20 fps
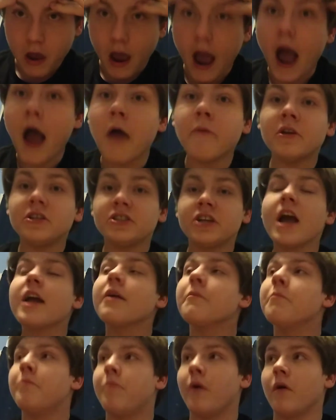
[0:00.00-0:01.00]
I
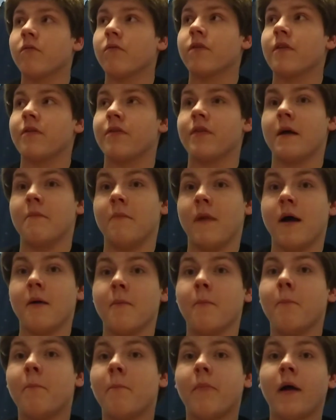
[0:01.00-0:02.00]
literally don't know where I would
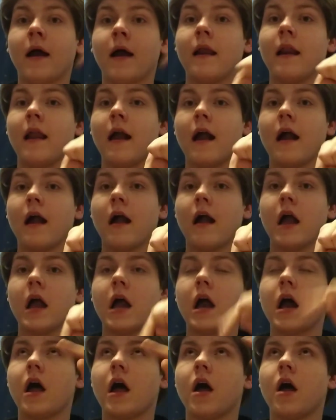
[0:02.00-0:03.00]
fit. I have a house
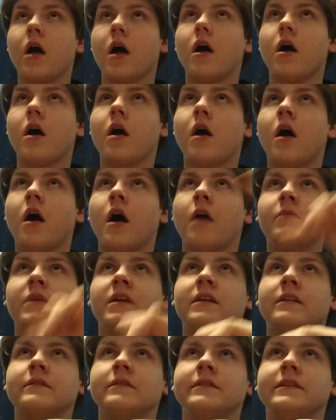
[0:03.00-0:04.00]
full of
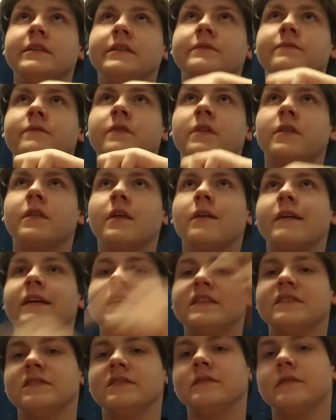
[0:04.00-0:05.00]
four cats,
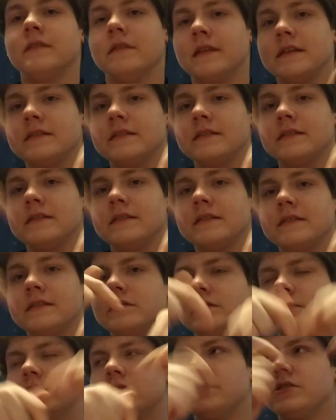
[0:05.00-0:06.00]
one rabbit,
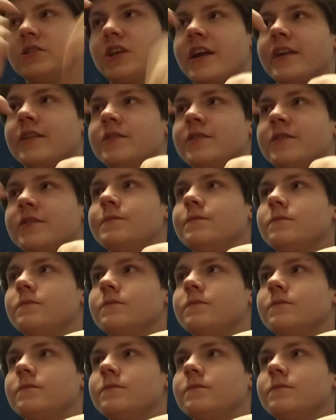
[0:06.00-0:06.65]
and one dog.